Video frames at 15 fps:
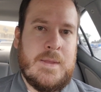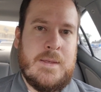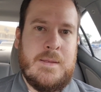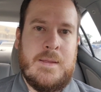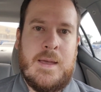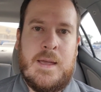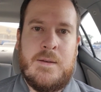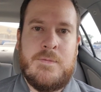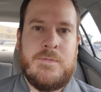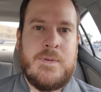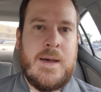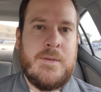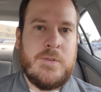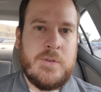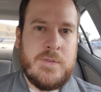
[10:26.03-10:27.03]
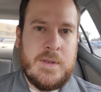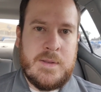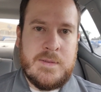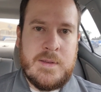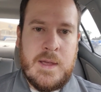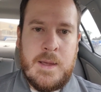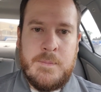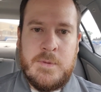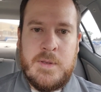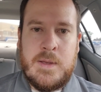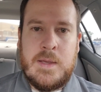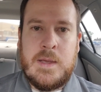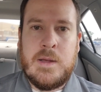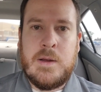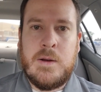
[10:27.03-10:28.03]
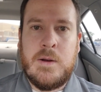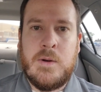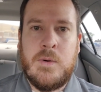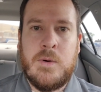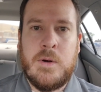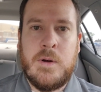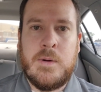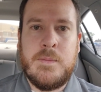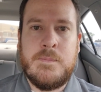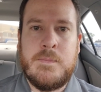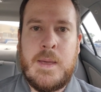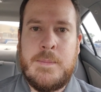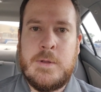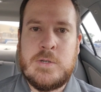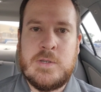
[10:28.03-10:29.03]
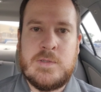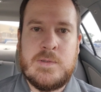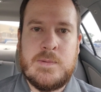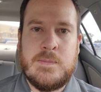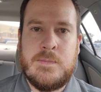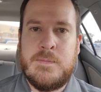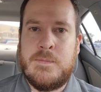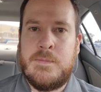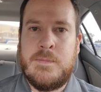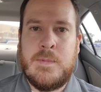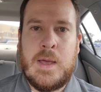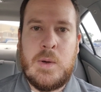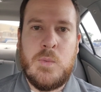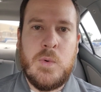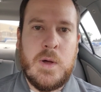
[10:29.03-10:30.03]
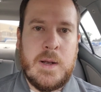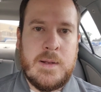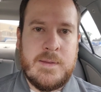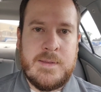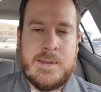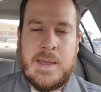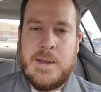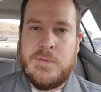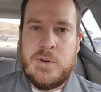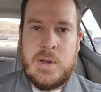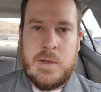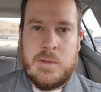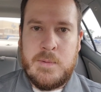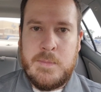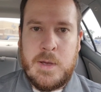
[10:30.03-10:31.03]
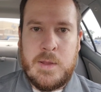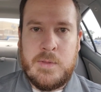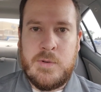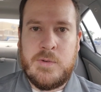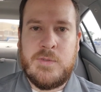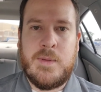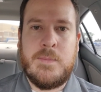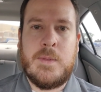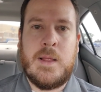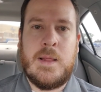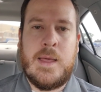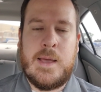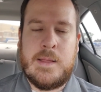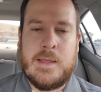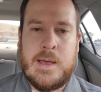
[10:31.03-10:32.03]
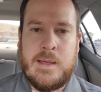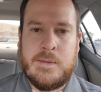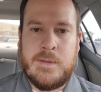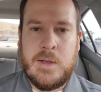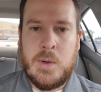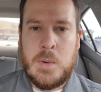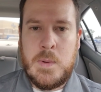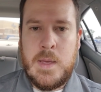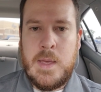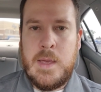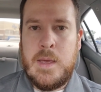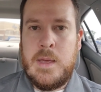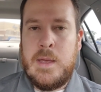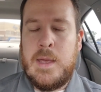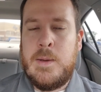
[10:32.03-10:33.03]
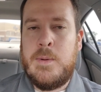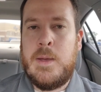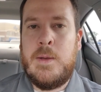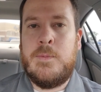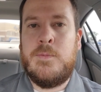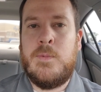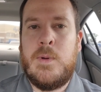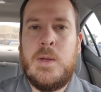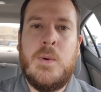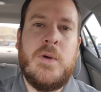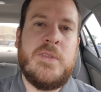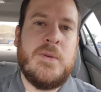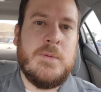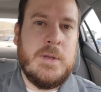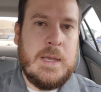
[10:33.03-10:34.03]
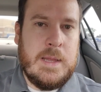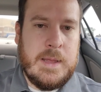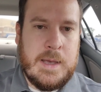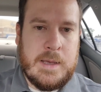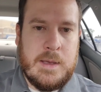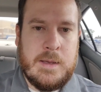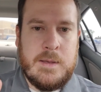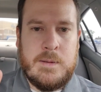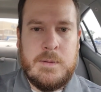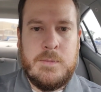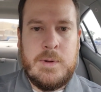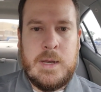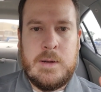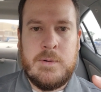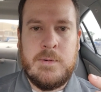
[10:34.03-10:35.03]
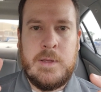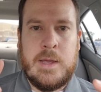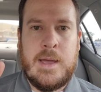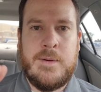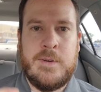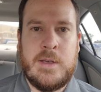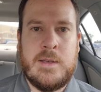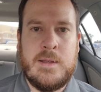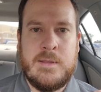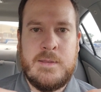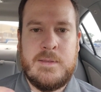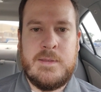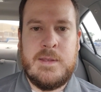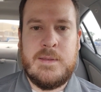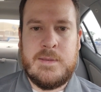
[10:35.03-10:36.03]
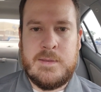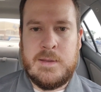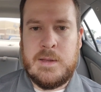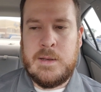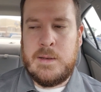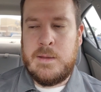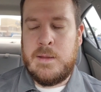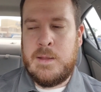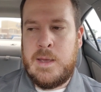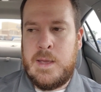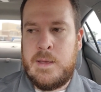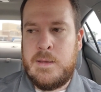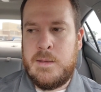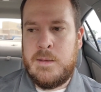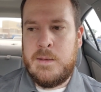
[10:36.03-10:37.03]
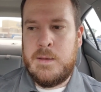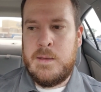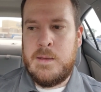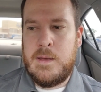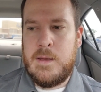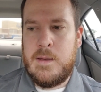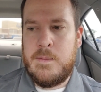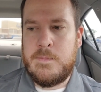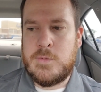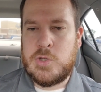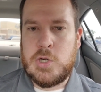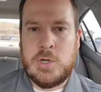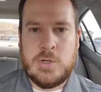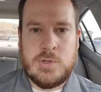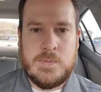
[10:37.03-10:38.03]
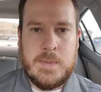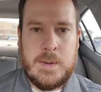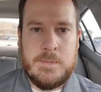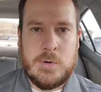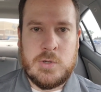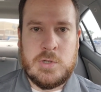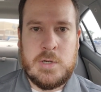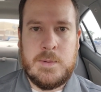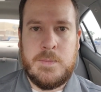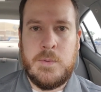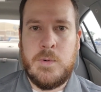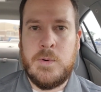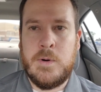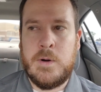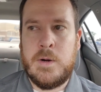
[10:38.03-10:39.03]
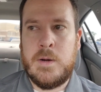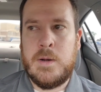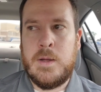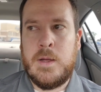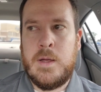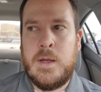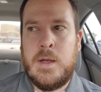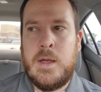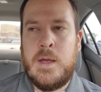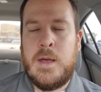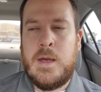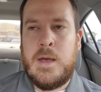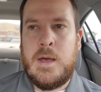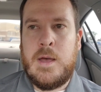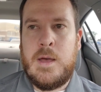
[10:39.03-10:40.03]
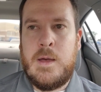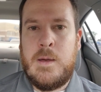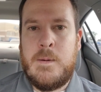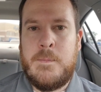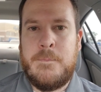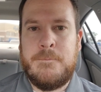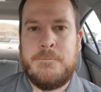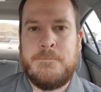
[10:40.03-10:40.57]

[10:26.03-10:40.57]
like 5 or 6 times a year, or maybe just like once every other month or something like that. So it wasn't really like we didn't really have a consistent like church membership or um,